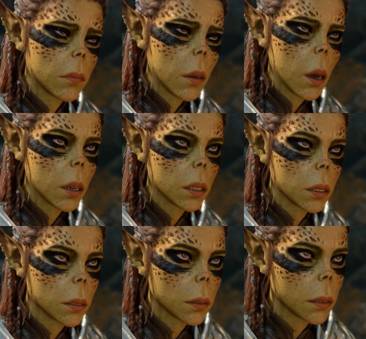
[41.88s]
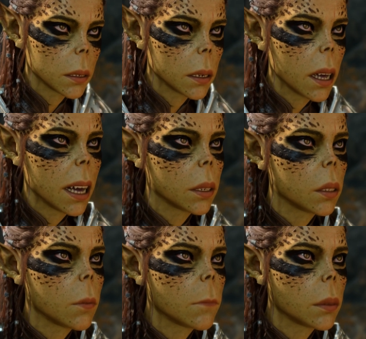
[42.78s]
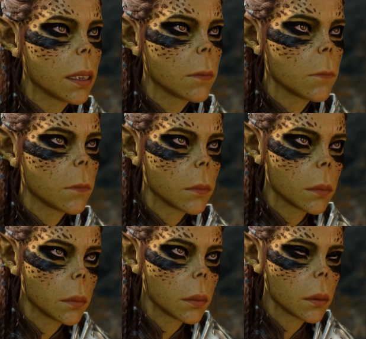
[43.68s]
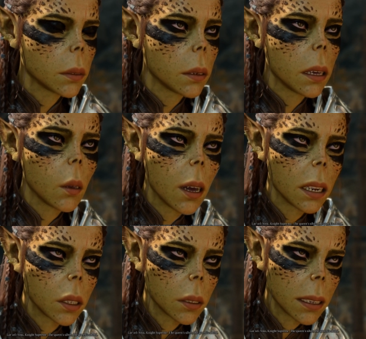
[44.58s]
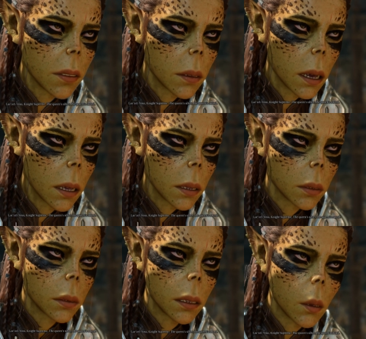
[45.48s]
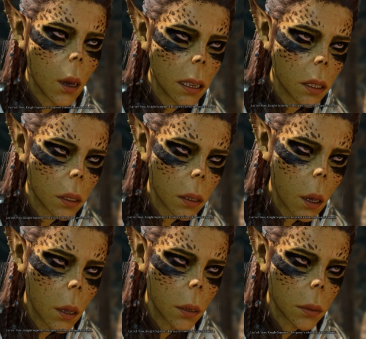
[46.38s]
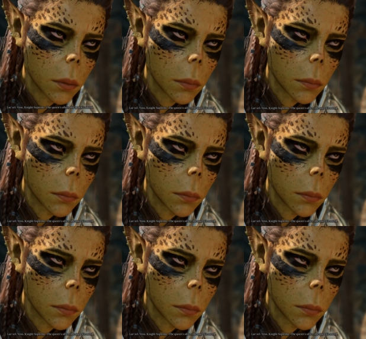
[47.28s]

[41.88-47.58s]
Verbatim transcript: Voss, Knight Supreme. The Queen's silver, the Queen's sword.